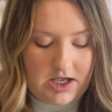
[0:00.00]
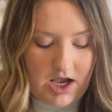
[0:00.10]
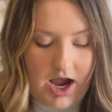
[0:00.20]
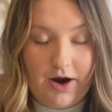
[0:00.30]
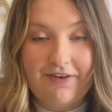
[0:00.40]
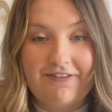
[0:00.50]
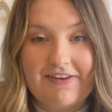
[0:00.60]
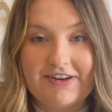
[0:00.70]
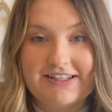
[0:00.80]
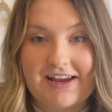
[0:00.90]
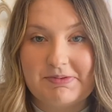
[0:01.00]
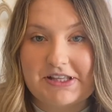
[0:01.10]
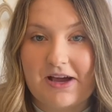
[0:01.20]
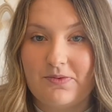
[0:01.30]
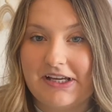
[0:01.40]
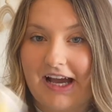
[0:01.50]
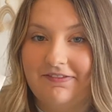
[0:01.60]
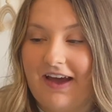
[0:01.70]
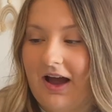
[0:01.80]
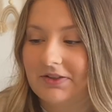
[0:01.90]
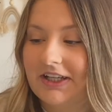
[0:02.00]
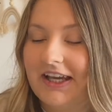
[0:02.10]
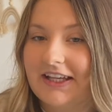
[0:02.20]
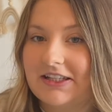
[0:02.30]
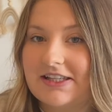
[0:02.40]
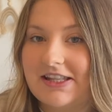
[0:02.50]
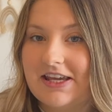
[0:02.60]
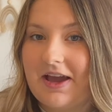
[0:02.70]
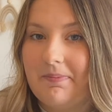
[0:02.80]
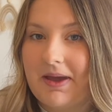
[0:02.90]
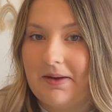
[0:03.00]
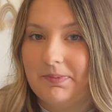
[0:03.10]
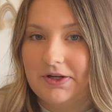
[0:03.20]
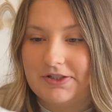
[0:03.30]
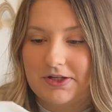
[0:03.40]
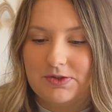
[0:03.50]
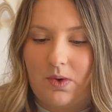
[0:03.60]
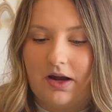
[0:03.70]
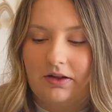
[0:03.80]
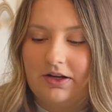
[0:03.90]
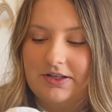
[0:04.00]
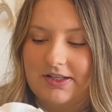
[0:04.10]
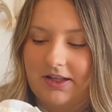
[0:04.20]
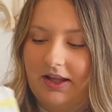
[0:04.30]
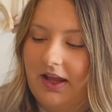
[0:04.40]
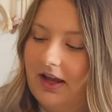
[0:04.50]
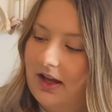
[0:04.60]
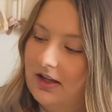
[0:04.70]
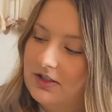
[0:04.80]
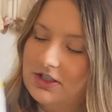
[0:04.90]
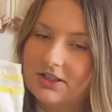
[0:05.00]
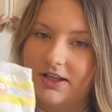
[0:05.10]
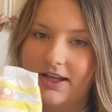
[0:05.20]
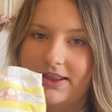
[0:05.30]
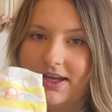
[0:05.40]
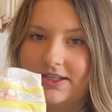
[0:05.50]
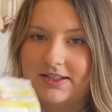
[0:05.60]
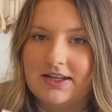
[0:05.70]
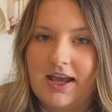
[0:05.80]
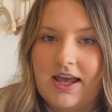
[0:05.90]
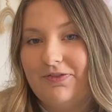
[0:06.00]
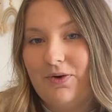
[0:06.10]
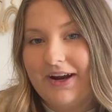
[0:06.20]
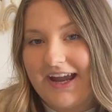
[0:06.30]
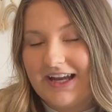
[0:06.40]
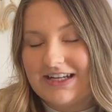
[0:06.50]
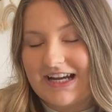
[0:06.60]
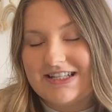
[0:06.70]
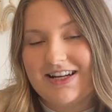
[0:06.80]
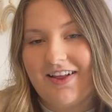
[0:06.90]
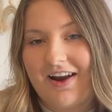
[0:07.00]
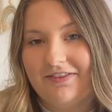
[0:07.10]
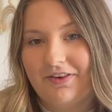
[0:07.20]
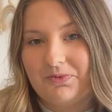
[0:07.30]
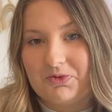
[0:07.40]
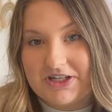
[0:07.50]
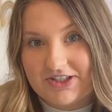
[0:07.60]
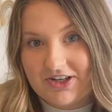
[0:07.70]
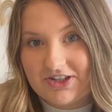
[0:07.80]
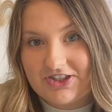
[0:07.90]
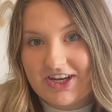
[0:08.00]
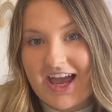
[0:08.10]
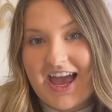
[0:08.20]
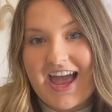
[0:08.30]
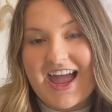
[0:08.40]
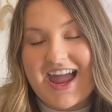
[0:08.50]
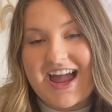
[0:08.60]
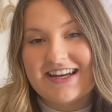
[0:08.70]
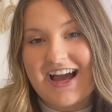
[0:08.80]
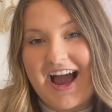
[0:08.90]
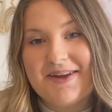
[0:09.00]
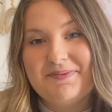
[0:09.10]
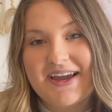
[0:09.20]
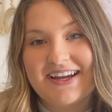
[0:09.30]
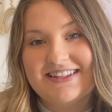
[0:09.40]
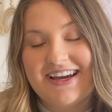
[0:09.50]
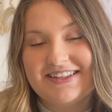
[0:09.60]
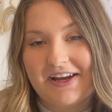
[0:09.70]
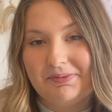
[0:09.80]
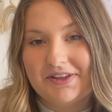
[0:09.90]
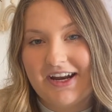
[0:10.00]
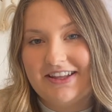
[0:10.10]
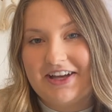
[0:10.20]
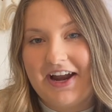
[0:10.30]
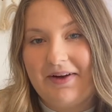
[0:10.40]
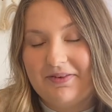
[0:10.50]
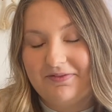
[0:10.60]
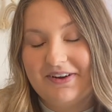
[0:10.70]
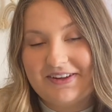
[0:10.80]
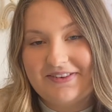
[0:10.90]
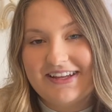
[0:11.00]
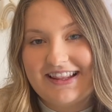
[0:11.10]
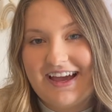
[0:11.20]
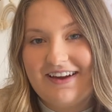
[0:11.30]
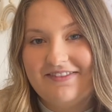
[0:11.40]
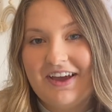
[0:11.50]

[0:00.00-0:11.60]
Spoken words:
Our favorite diaper that we have found is the Pampers Swaddlers, and they just look like this. Beforehand, I did a lot of research and I picked a diaper that I thought I would really, really love.